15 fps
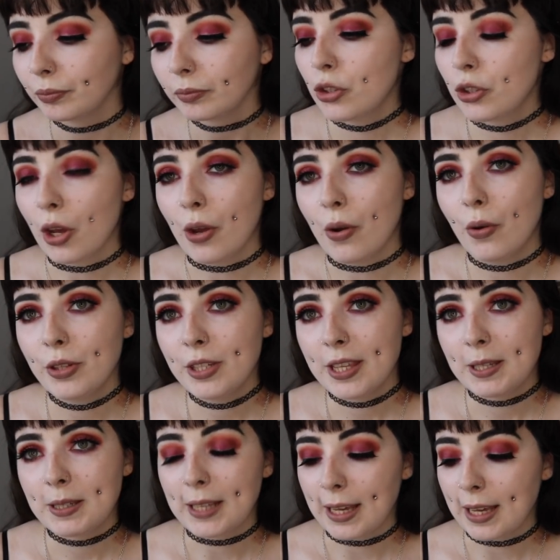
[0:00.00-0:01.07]
So on to
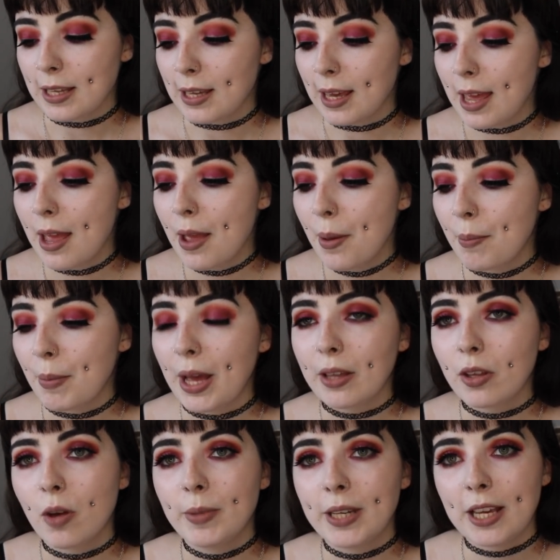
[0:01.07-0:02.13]
the second year, my
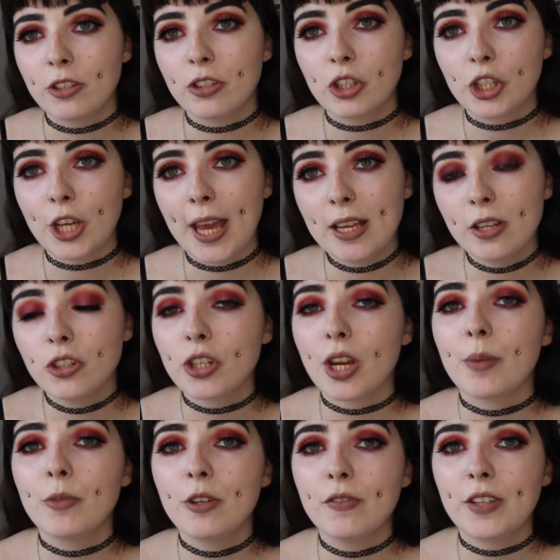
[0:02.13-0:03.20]
accommodation changed. I
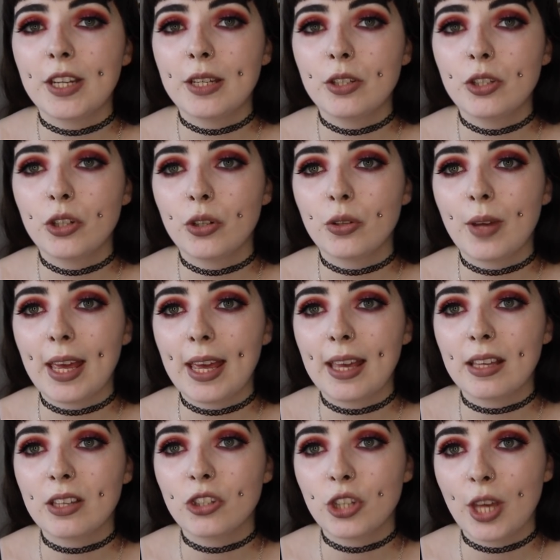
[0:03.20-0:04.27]
moved into
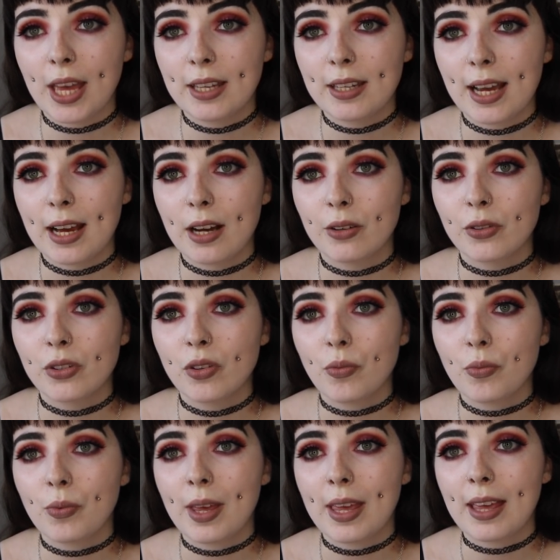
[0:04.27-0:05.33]
a shared house
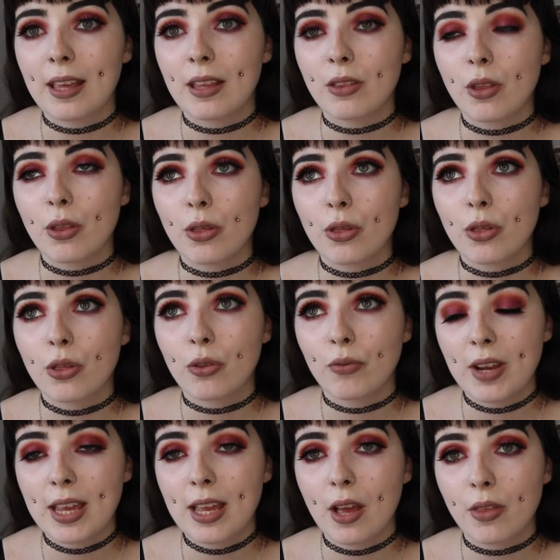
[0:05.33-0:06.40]
with
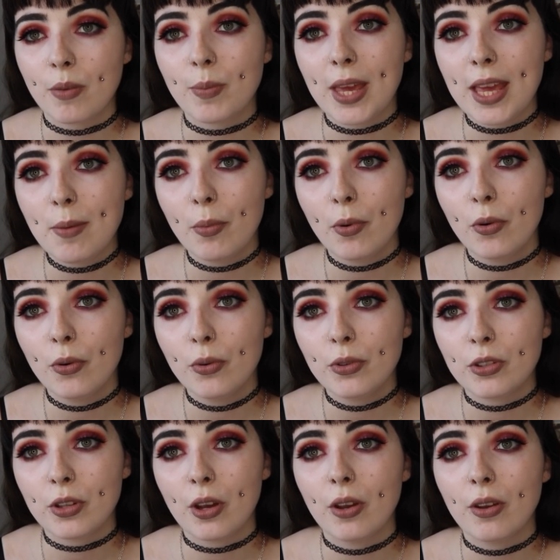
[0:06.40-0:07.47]
3 other people,
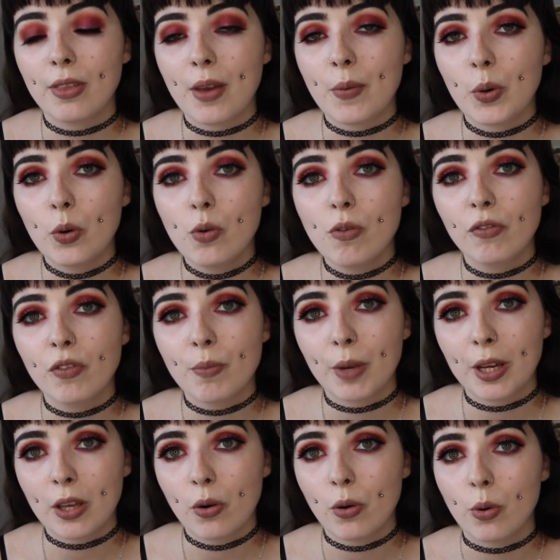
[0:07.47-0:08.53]
so they were all from
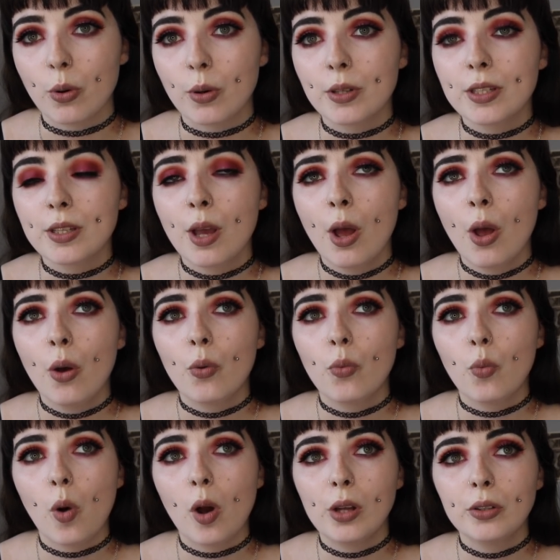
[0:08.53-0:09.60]
my course.
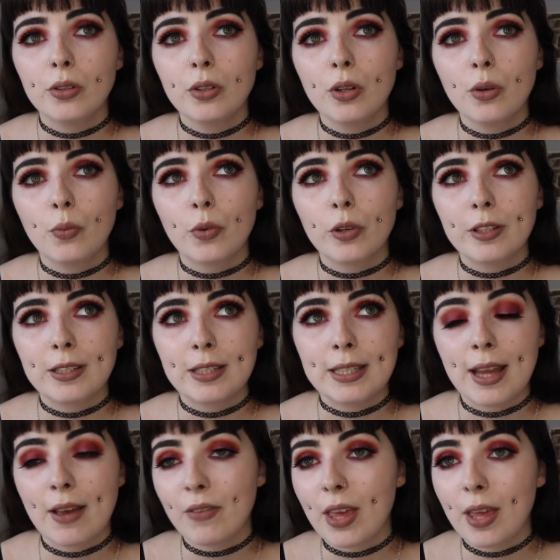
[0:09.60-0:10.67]
One was
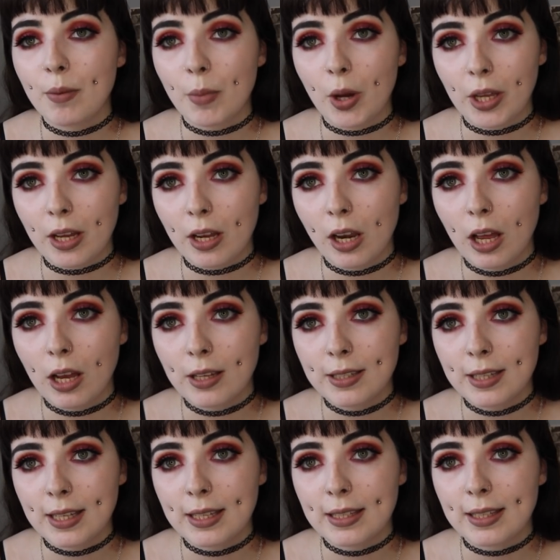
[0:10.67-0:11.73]
never in my
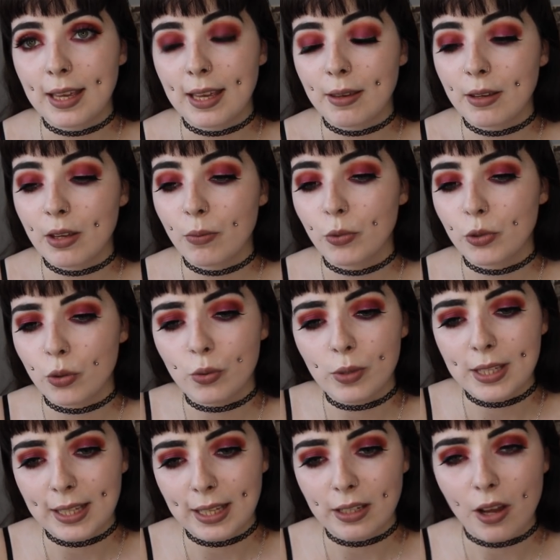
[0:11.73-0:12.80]
classes, he was
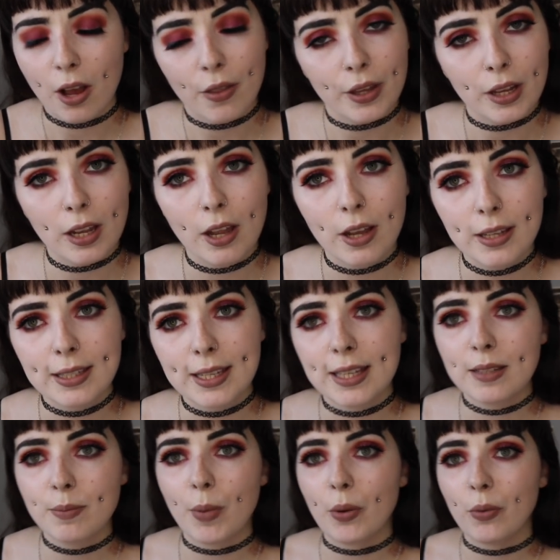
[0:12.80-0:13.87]
always in other
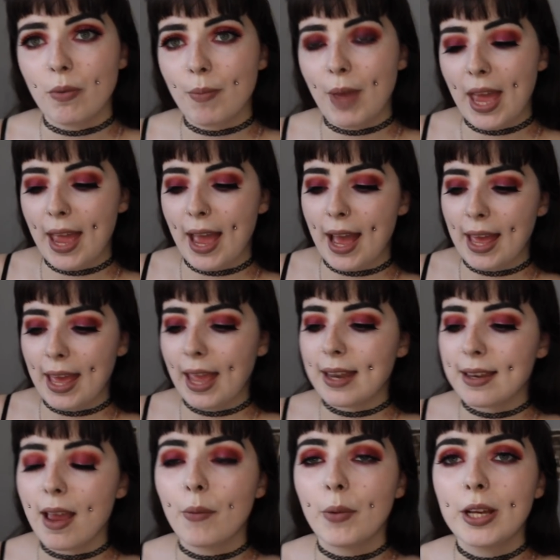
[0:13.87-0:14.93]
classes, but we met at a
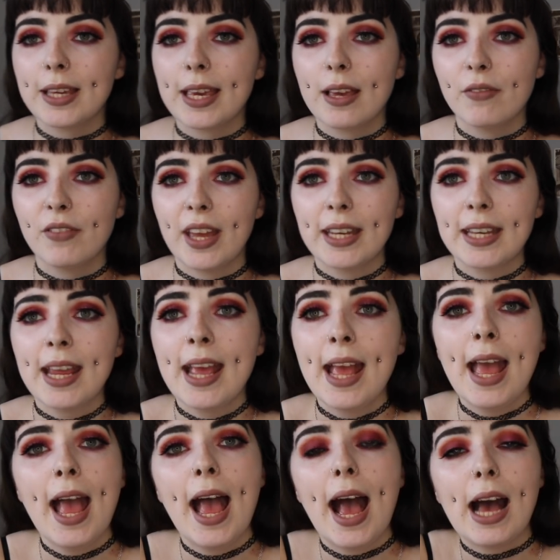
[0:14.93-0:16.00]
networking event,
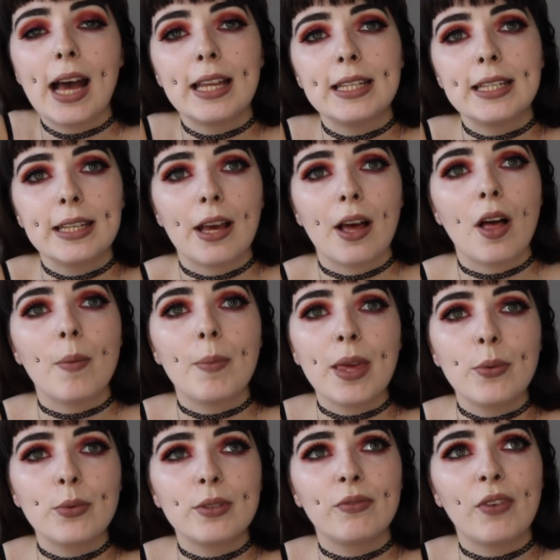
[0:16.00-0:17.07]
and
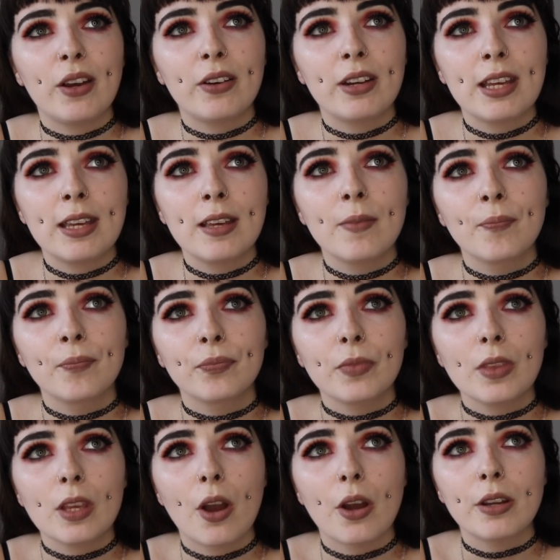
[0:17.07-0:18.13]
he was very
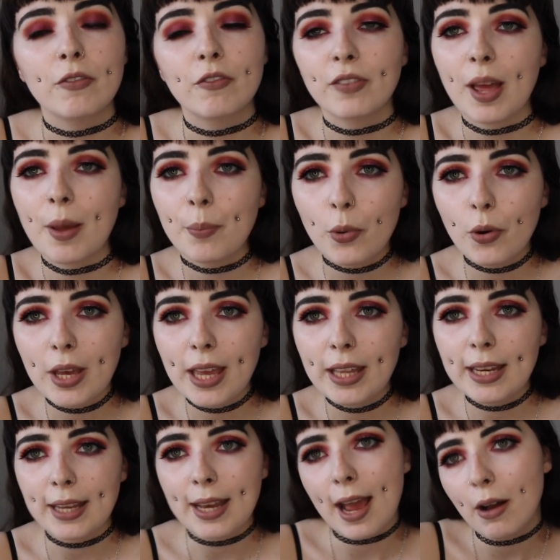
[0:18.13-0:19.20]
kind of
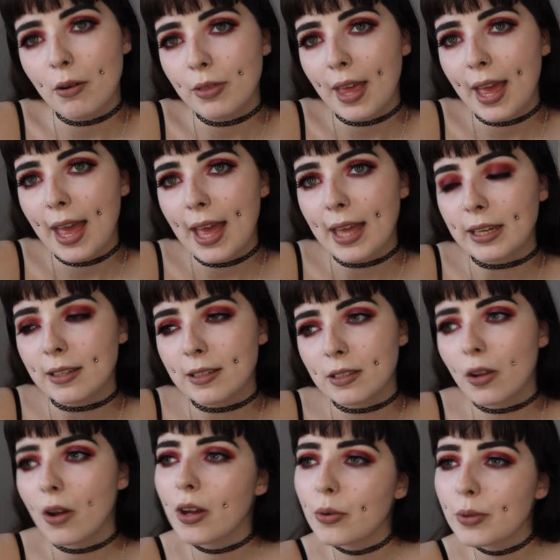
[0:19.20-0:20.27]
flamboyant and out there, and his
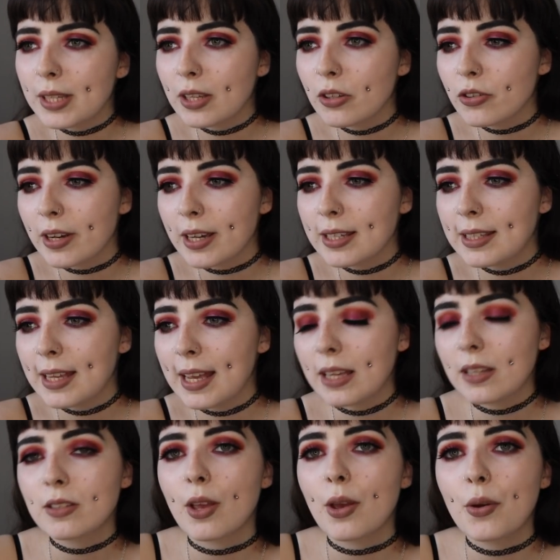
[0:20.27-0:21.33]
style was
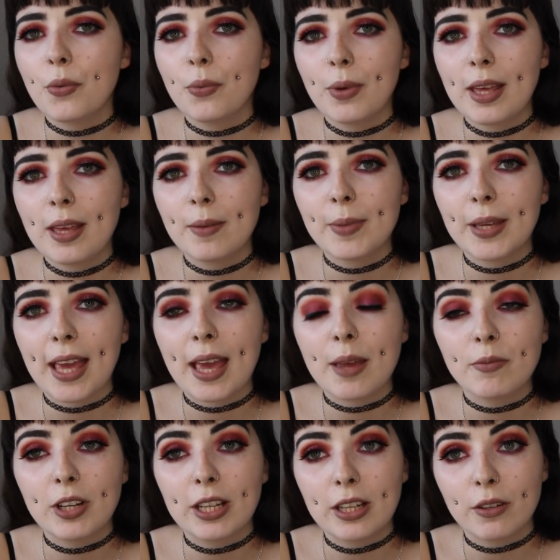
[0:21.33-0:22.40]
interesting, so we
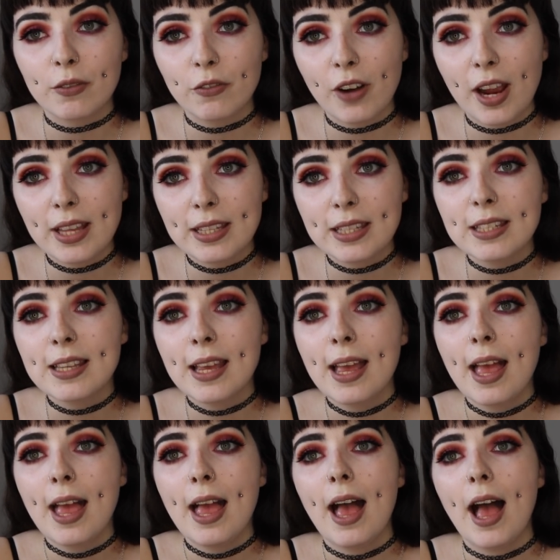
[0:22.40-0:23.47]
became really good friends.
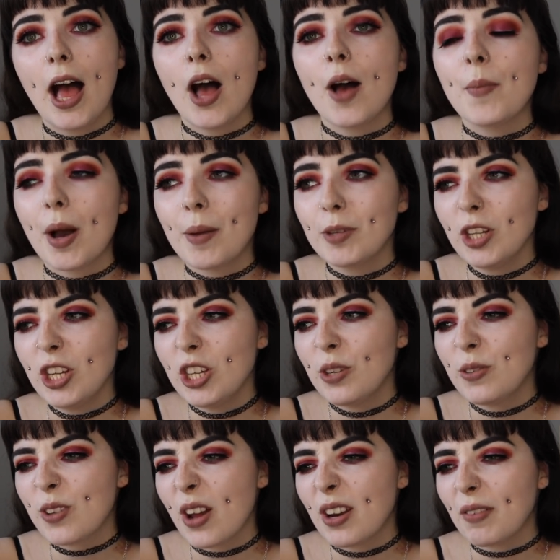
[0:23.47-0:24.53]
I'm going to
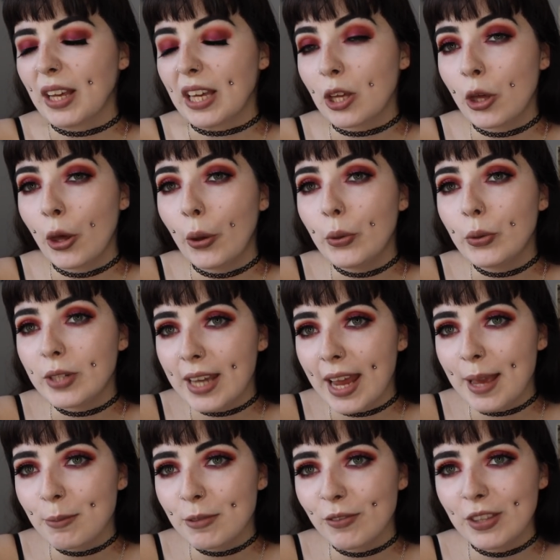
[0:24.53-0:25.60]
use kind of like code
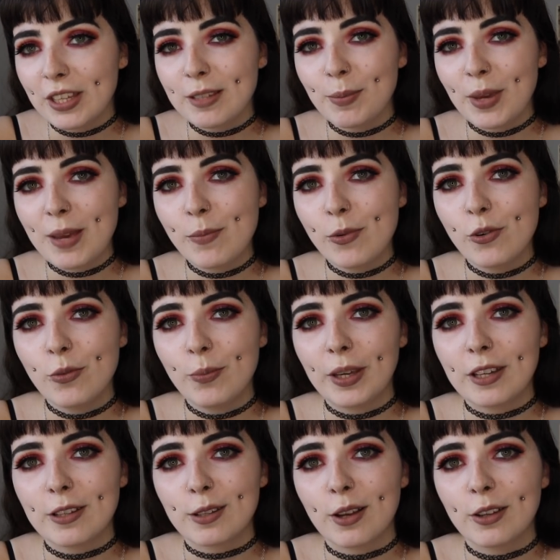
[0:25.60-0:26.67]
names for these people
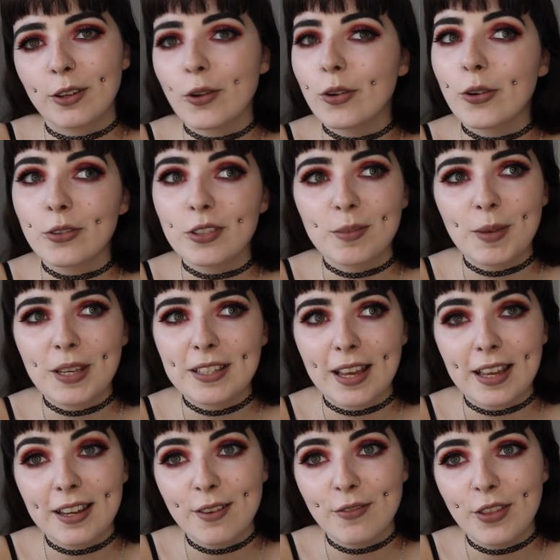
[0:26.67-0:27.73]
because I no longer speak to
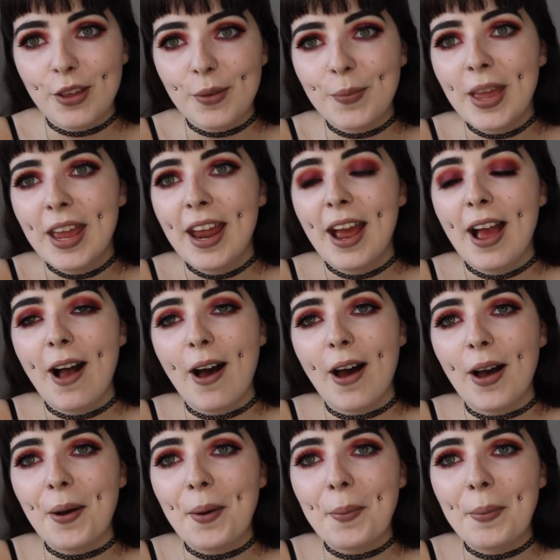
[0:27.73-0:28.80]
any of them,
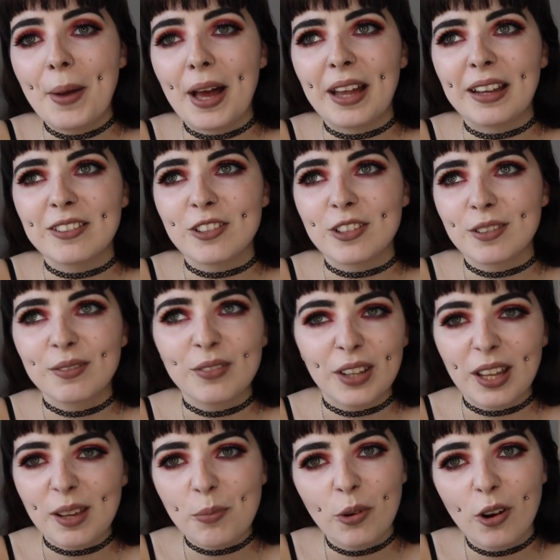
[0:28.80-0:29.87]
and just for
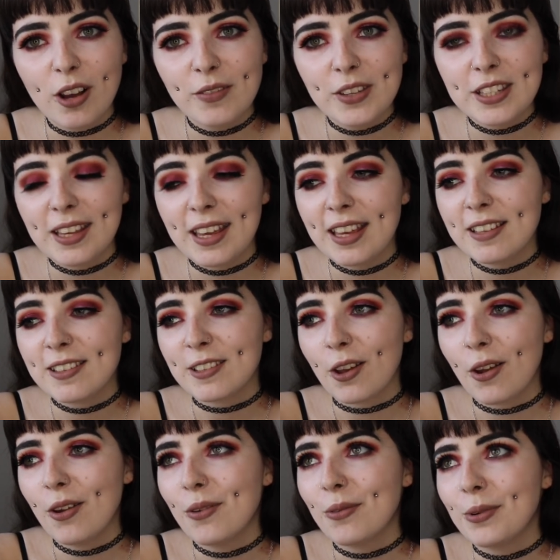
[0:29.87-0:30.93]
like privacy.
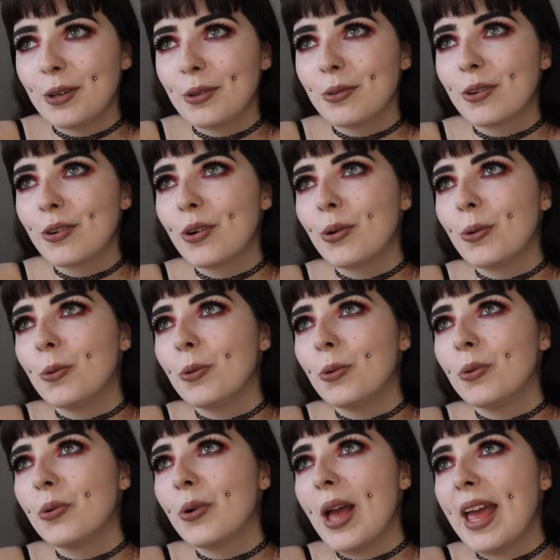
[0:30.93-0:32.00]
So we'll
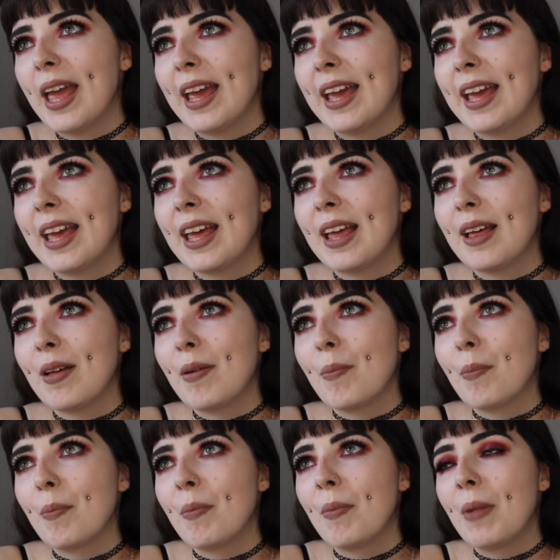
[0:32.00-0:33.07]
call
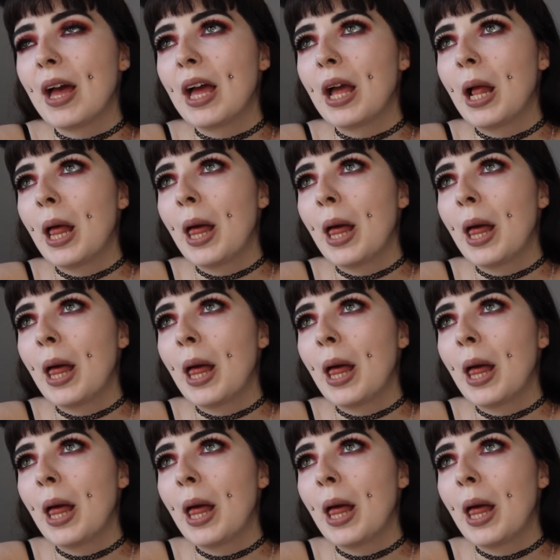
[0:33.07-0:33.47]
him